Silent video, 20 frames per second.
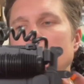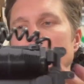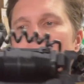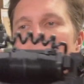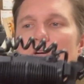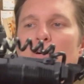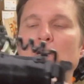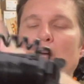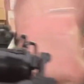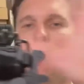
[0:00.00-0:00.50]

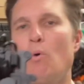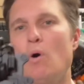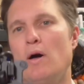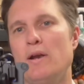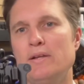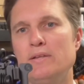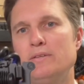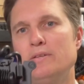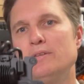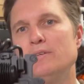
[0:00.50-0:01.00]
look I
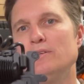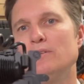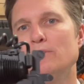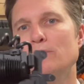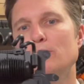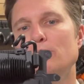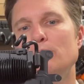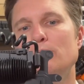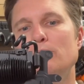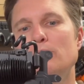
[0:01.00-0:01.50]
wanted to
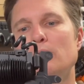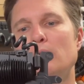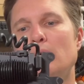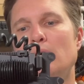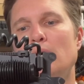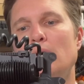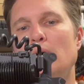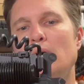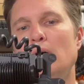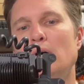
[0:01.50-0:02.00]
do,
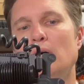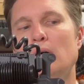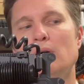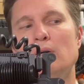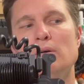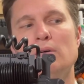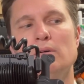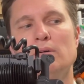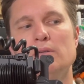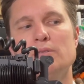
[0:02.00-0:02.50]

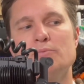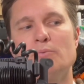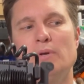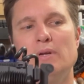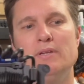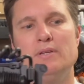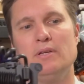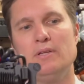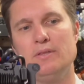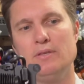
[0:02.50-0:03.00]
because when
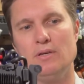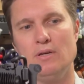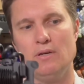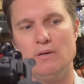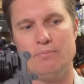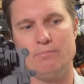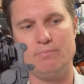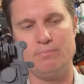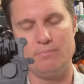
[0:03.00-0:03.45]
I did the